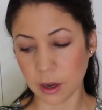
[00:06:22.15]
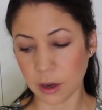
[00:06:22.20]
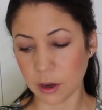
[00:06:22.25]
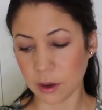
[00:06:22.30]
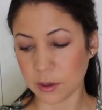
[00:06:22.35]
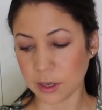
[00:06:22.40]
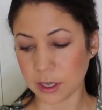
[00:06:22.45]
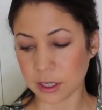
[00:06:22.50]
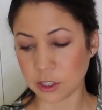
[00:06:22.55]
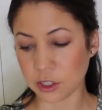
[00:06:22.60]

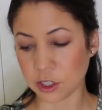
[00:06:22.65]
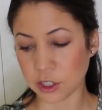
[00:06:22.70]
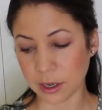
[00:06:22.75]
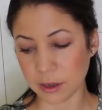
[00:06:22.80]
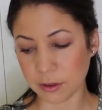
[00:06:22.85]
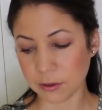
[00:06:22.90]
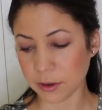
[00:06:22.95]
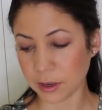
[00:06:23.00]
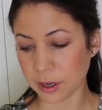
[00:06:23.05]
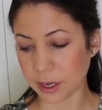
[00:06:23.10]
code is
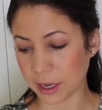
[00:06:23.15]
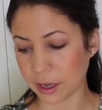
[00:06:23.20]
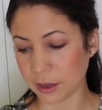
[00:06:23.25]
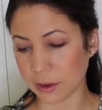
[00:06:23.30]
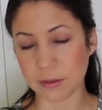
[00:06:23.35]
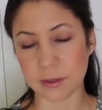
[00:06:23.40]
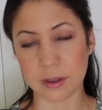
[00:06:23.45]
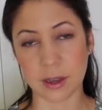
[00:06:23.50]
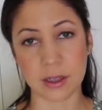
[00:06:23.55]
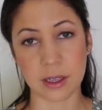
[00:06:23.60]

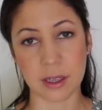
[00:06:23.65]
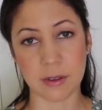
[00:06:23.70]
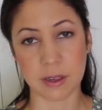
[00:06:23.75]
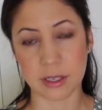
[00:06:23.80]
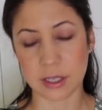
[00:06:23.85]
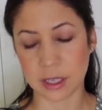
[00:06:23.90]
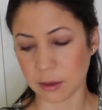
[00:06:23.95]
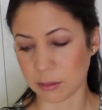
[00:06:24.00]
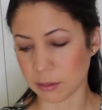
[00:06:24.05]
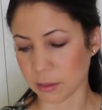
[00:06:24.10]
JenniferGift. I'll leave
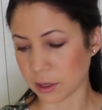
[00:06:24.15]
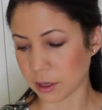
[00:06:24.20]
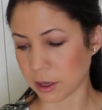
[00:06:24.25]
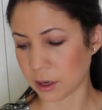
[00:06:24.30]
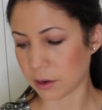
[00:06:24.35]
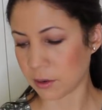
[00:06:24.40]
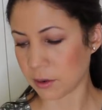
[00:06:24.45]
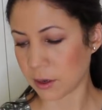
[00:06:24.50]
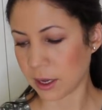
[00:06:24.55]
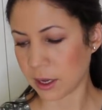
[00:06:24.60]
it down
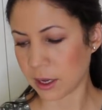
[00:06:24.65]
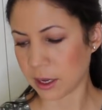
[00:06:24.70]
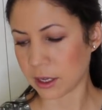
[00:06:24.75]
below.